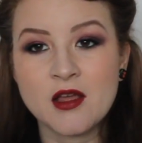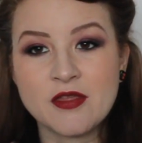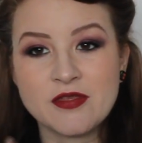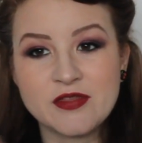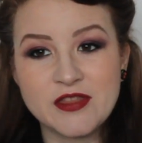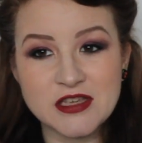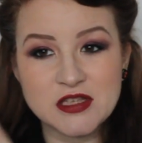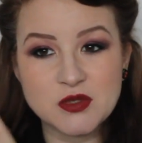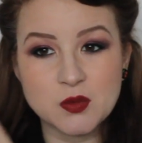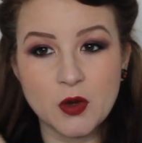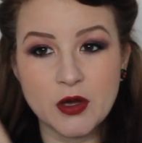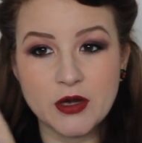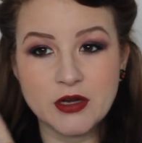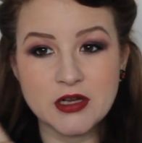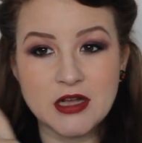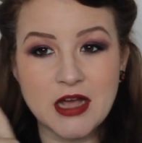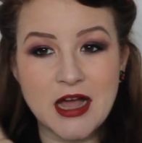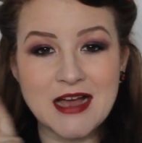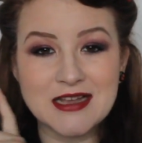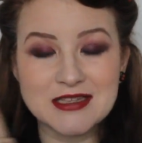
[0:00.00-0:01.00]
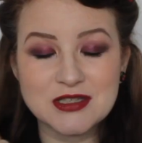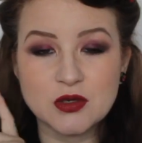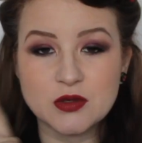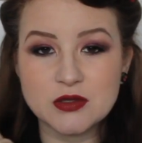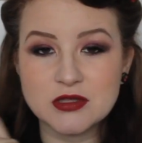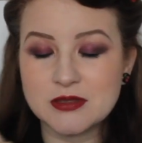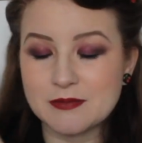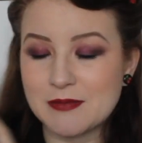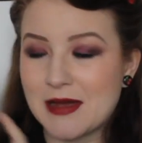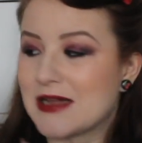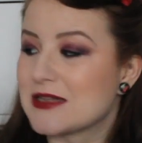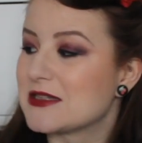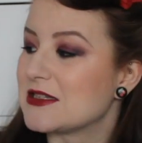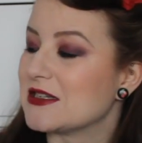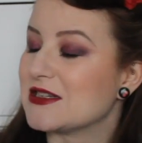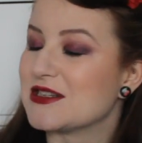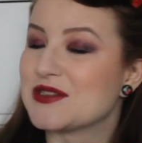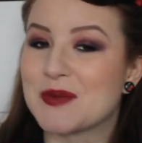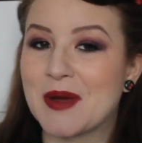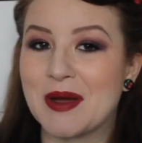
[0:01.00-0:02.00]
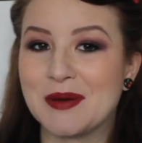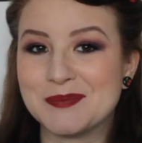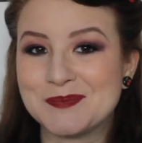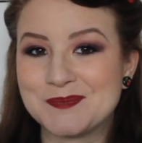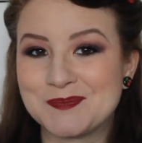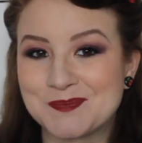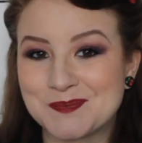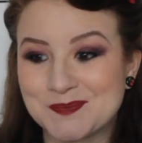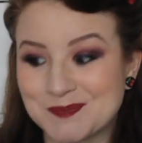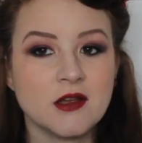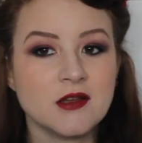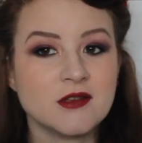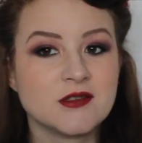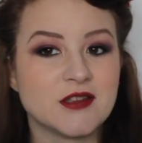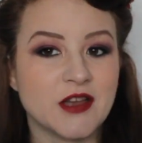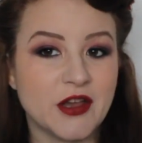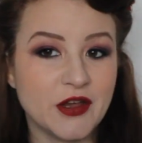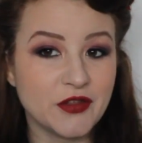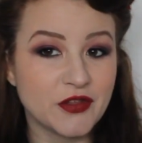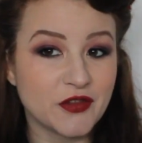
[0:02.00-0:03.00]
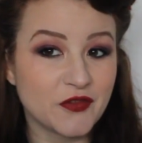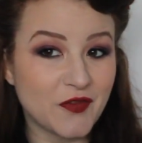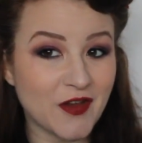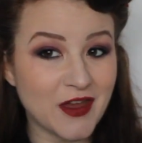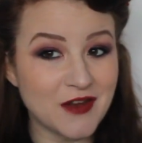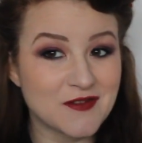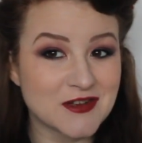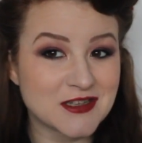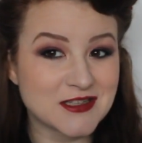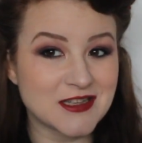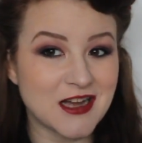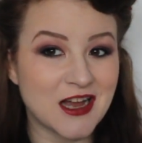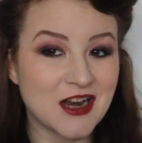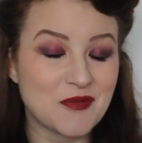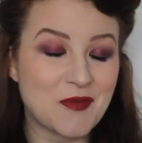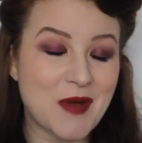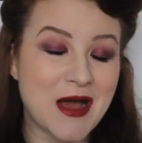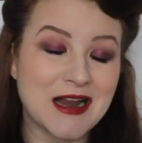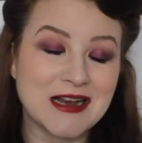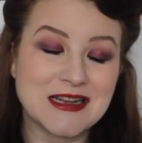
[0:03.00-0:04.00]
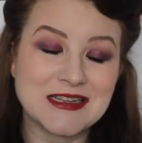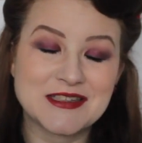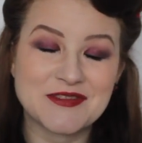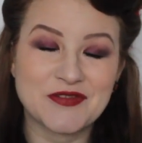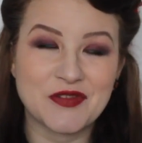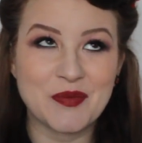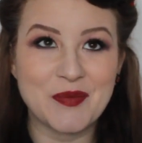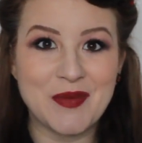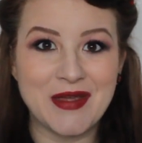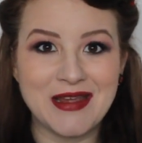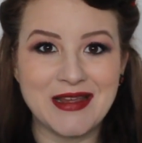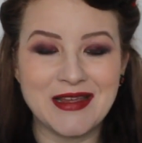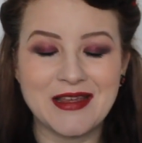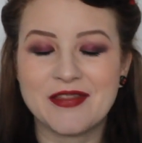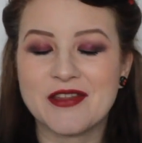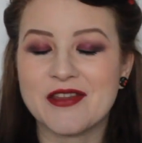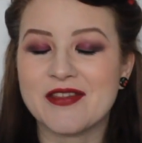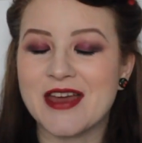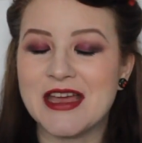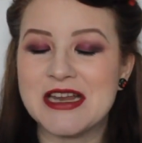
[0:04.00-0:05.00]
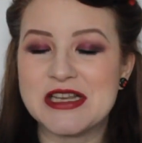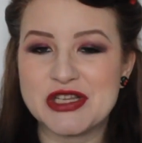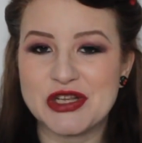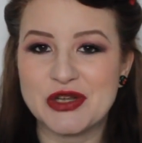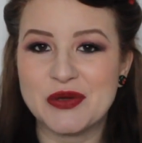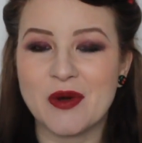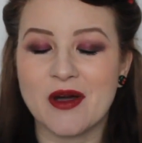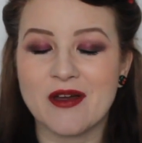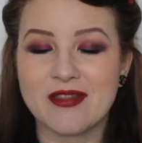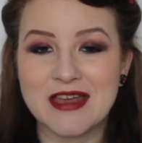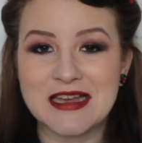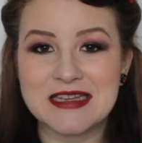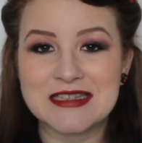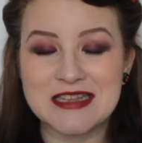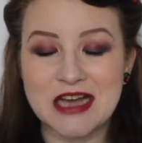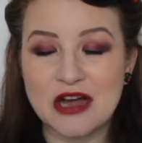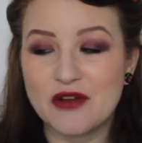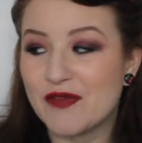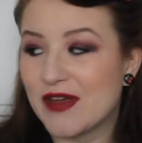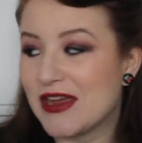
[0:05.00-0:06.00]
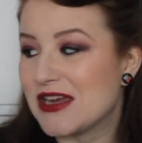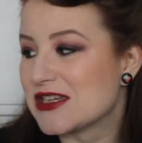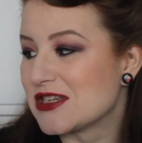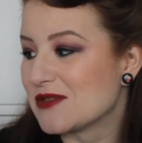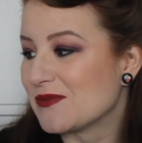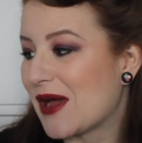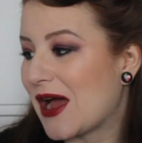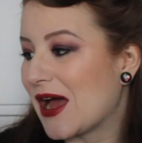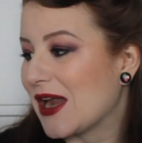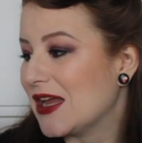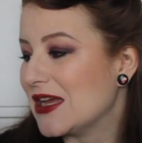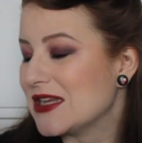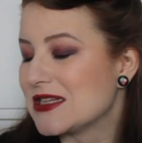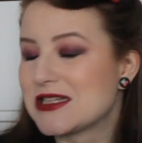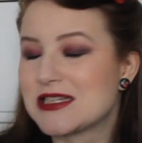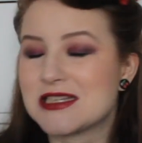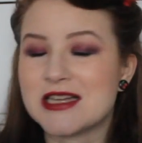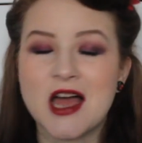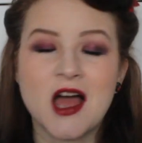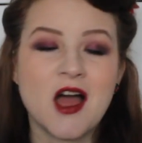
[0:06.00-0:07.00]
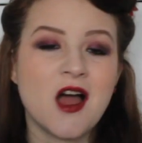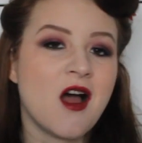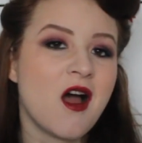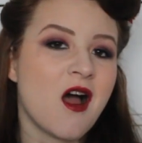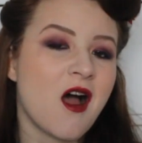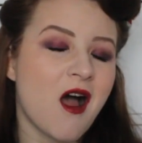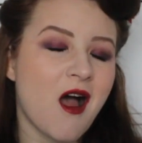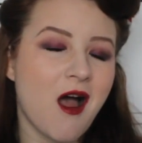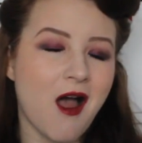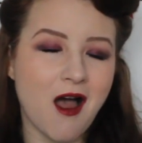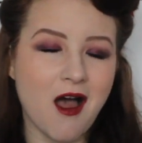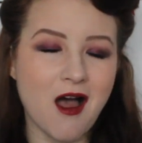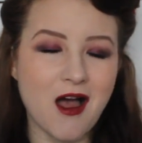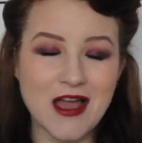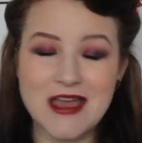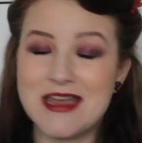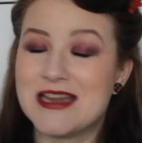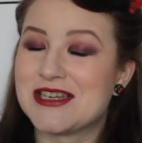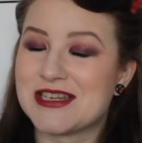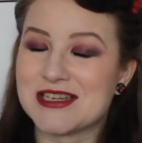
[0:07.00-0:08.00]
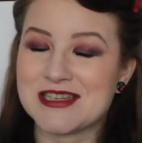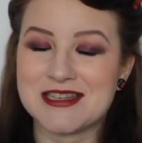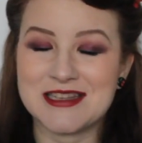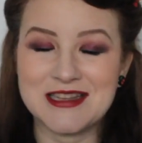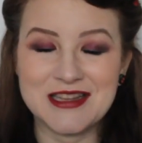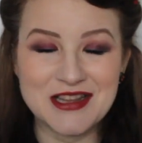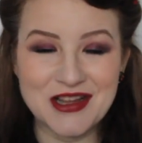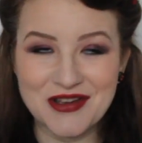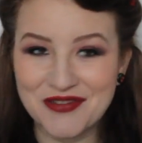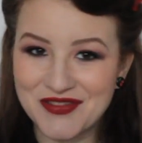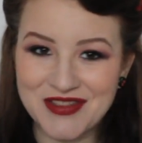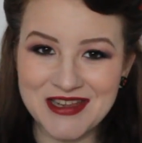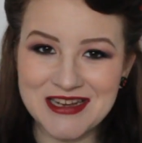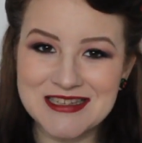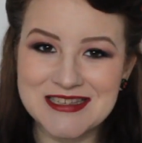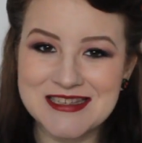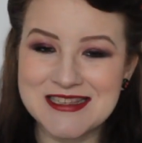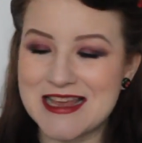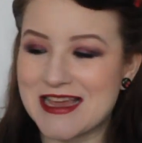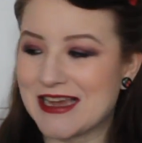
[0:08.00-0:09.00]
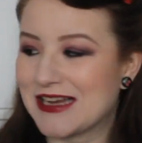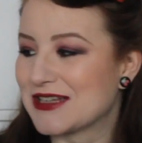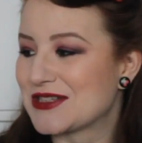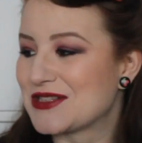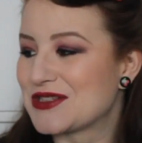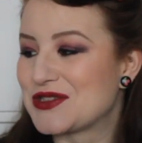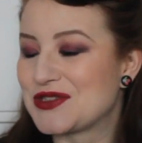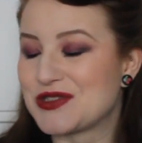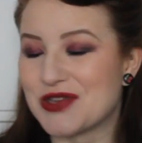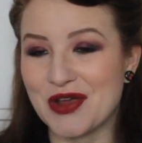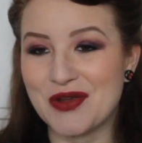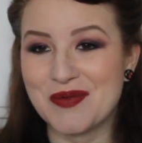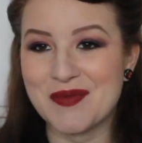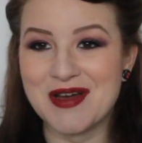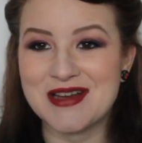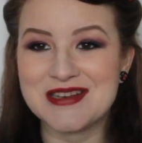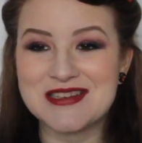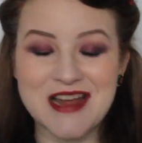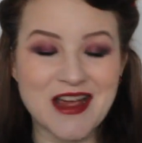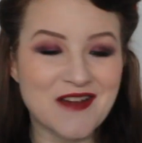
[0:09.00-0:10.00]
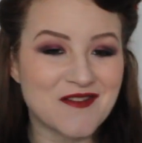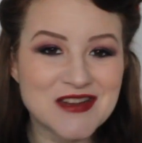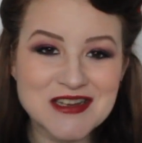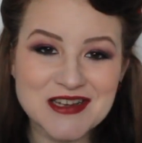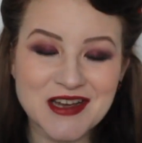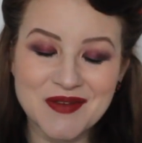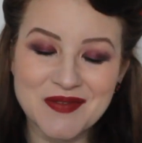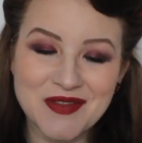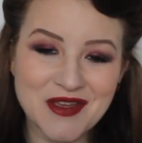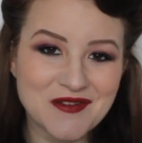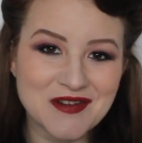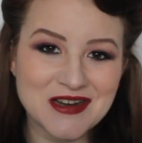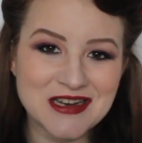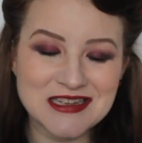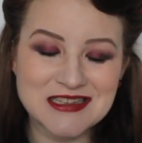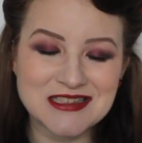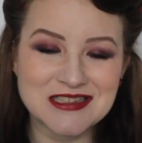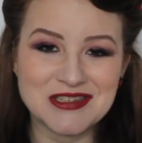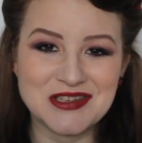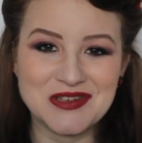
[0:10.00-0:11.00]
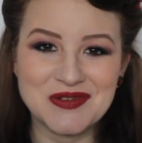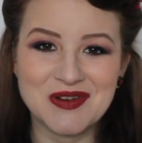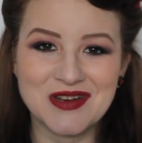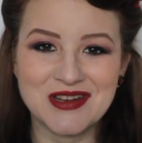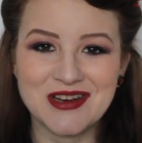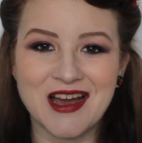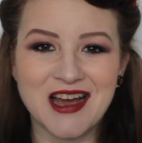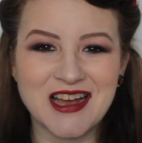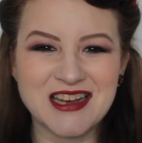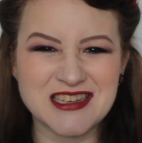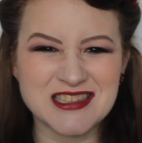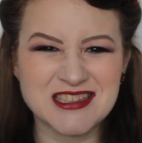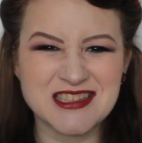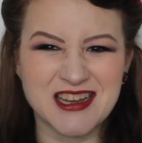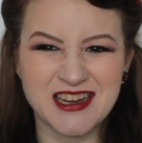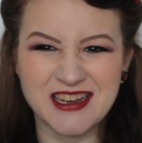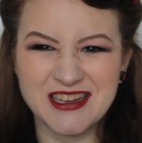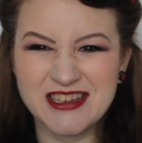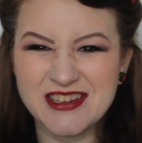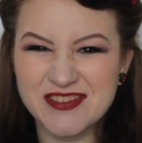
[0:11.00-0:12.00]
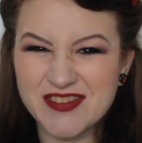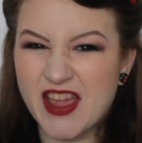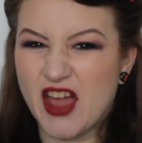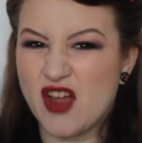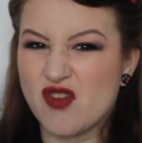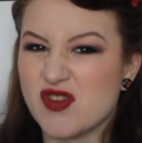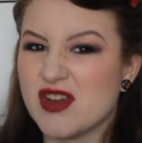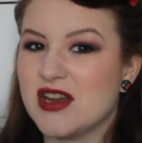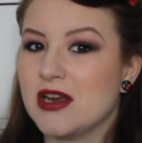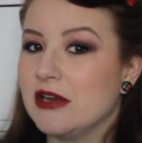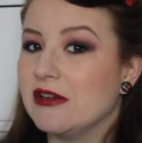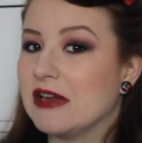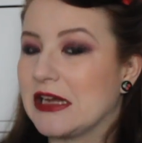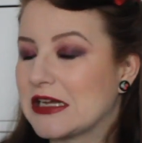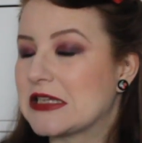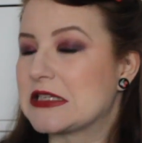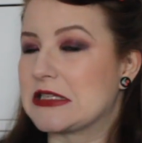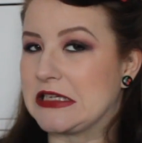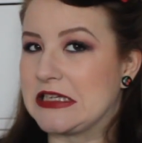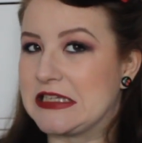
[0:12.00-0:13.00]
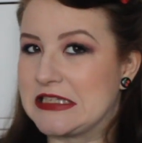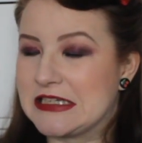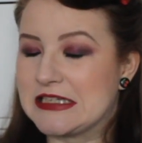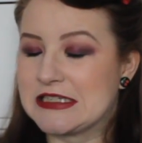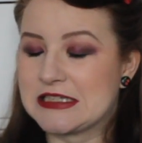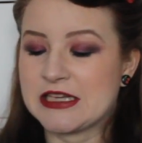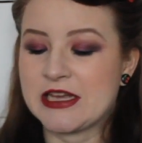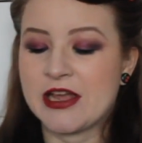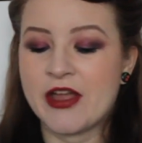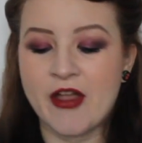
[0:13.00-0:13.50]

This one has got some mattes in as well. So the favourite style of palettes for me that they do are their Salvation palettes. I just love these things so much. Every time they release a new one, I just kind of get really excited.